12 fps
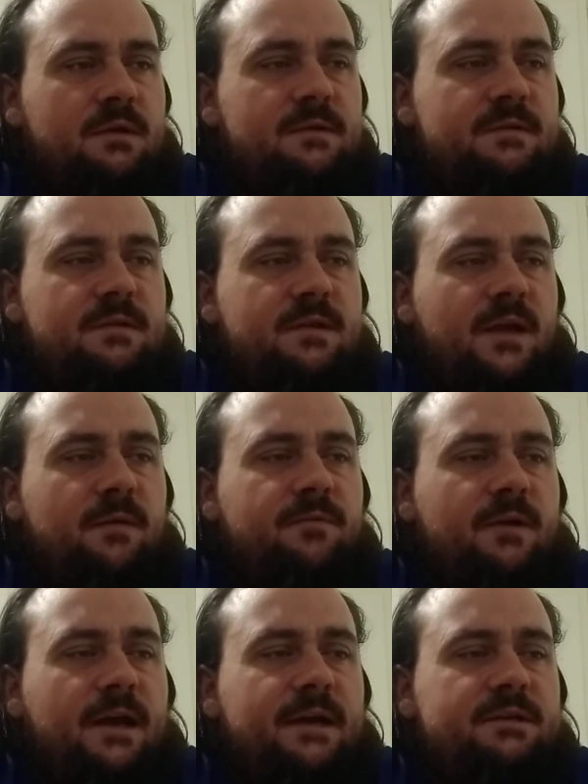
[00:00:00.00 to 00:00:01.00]
This is a time
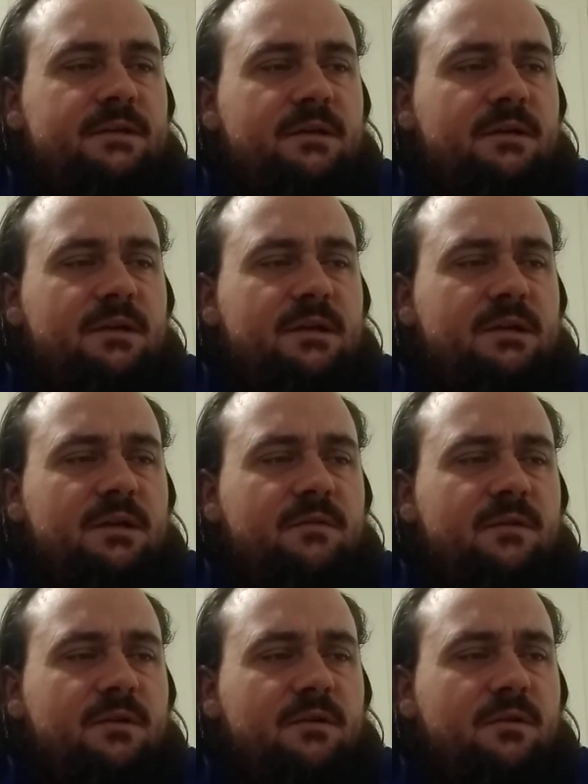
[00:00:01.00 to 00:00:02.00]
for action and initiative
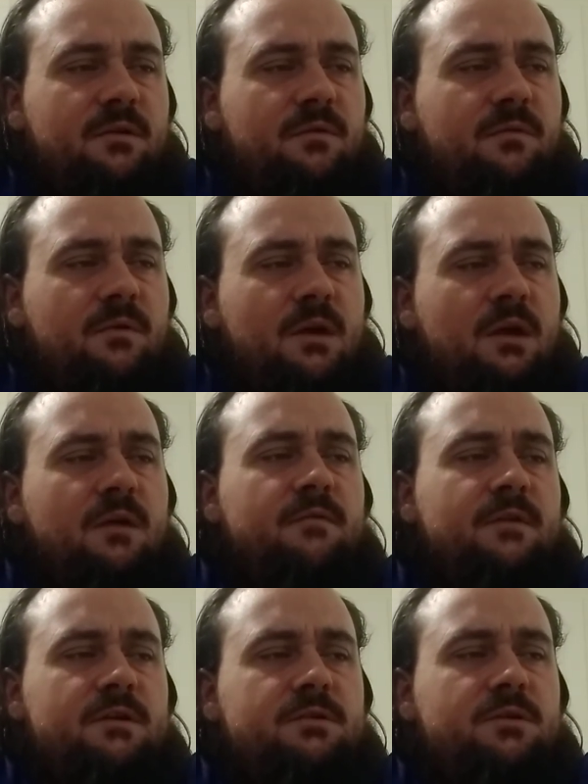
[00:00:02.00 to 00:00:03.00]
and a new
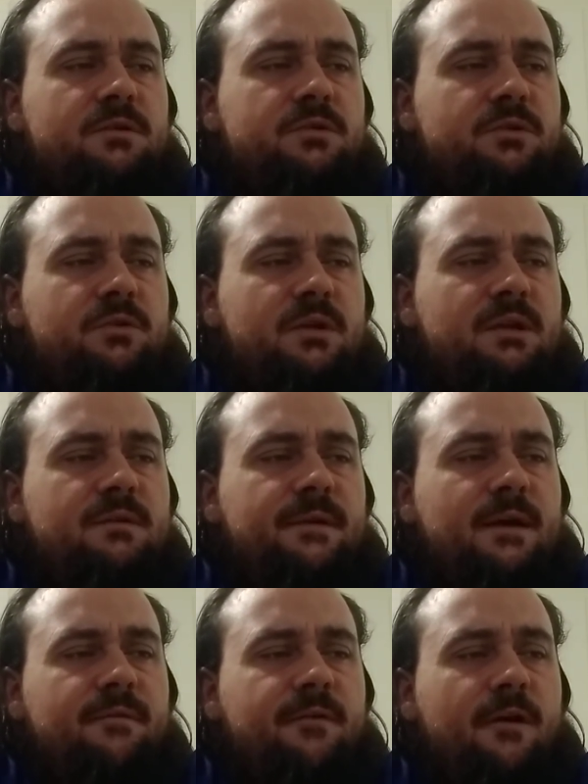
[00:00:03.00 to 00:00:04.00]
ventures. You need to
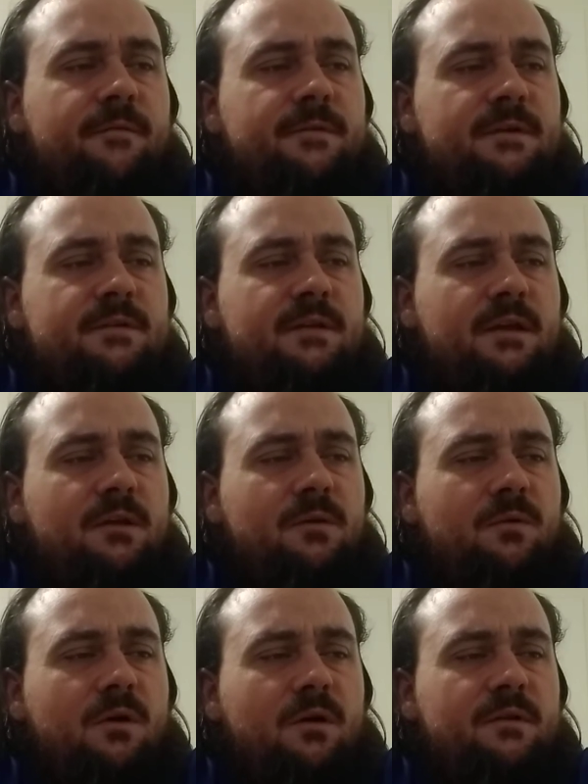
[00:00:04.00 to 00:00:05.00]
have confidence that
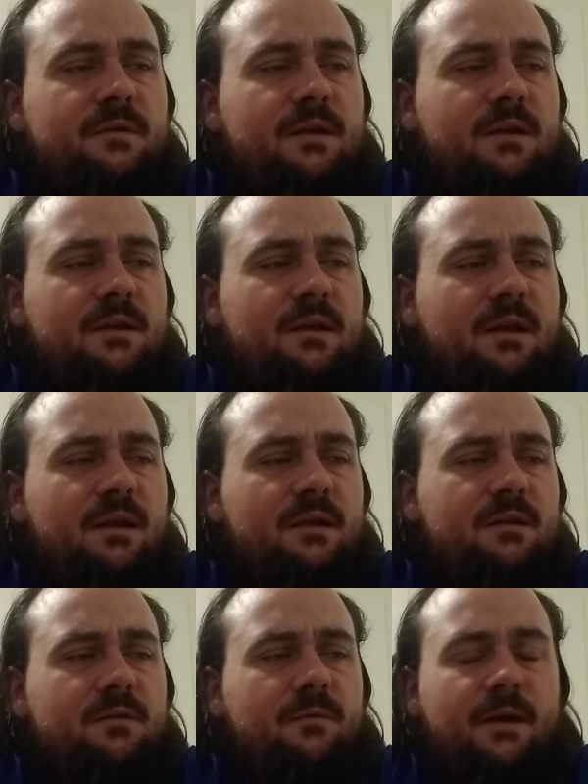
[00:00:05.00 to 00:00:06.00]
you are indeed heading
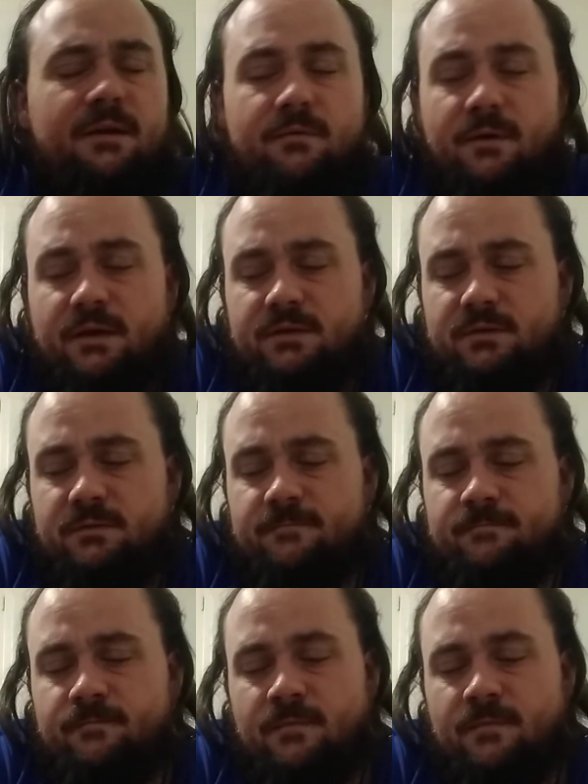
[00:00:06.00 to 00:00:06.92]
in the right direction.